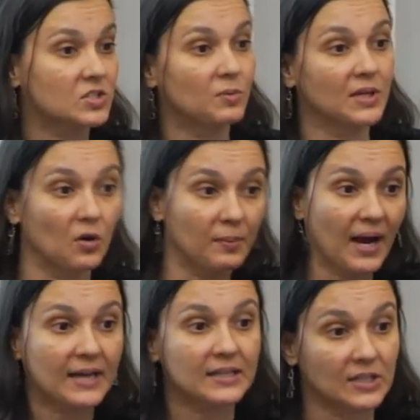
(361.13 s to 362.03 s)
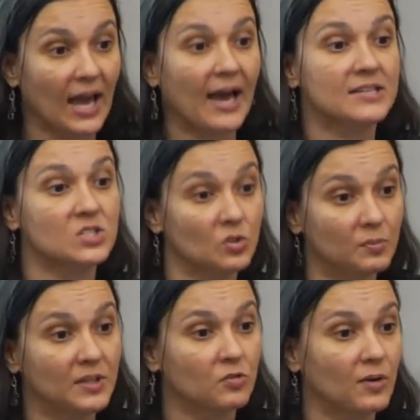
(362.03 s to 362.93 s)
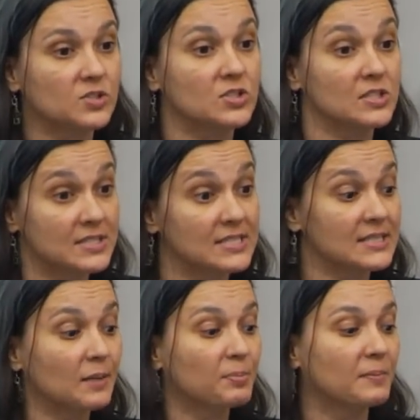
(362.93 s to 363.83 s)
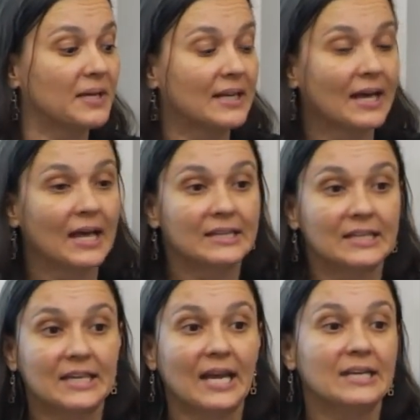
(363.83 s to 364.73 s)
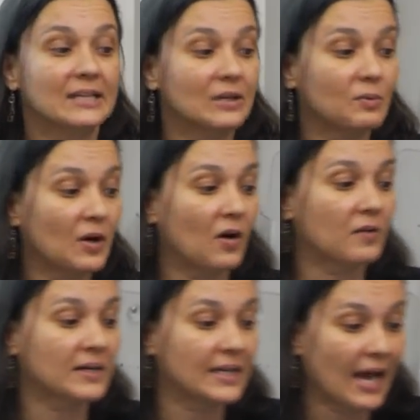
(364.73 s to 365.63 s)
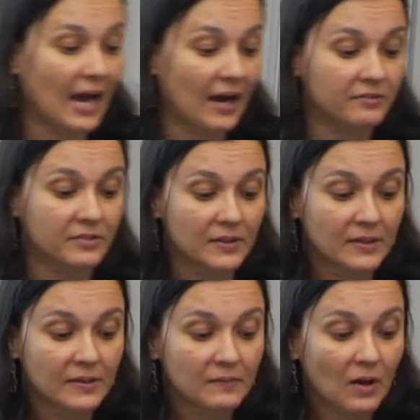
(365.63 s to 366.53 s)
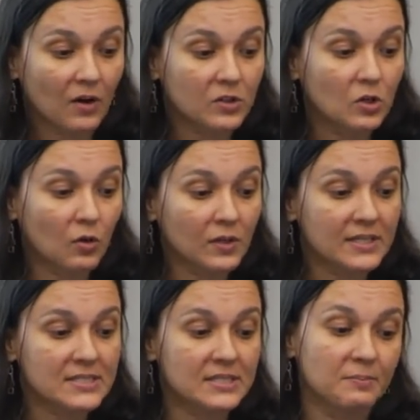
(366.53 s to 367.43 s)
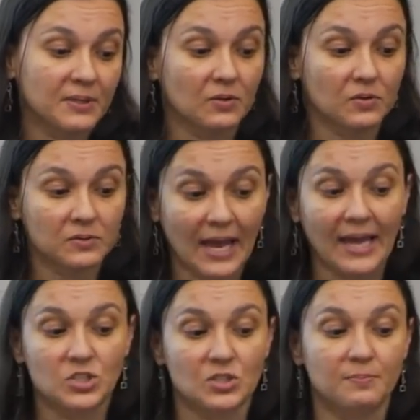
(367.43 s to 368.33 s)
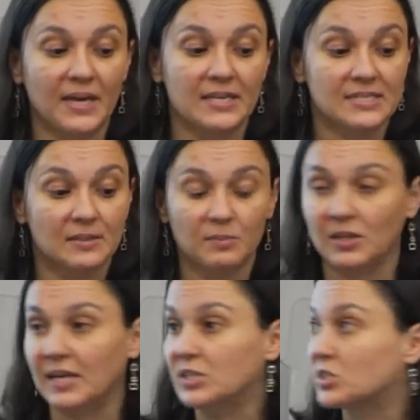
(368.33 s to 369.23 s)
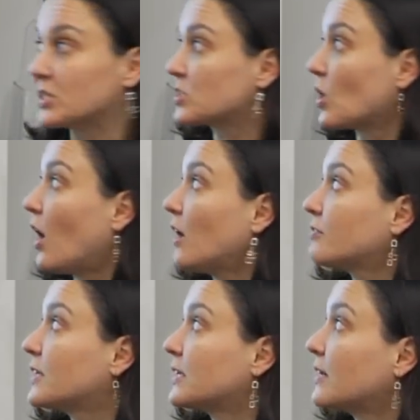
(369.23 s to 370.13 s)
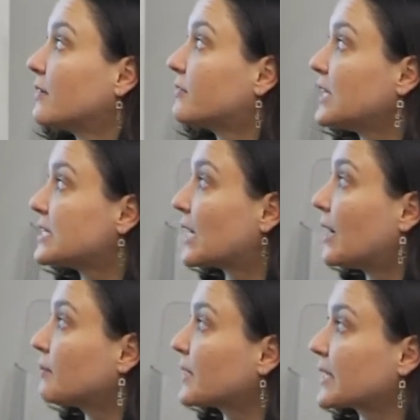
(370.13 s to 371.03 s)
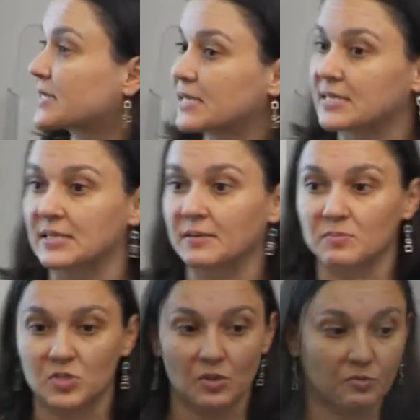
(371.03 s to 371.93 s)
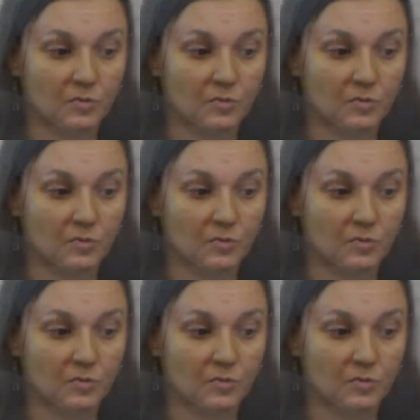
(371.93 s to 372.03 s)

So we go back and ask humans questions to supplement the data that we already have. Our goal is to build agent-based simulations, often of these complex systems. So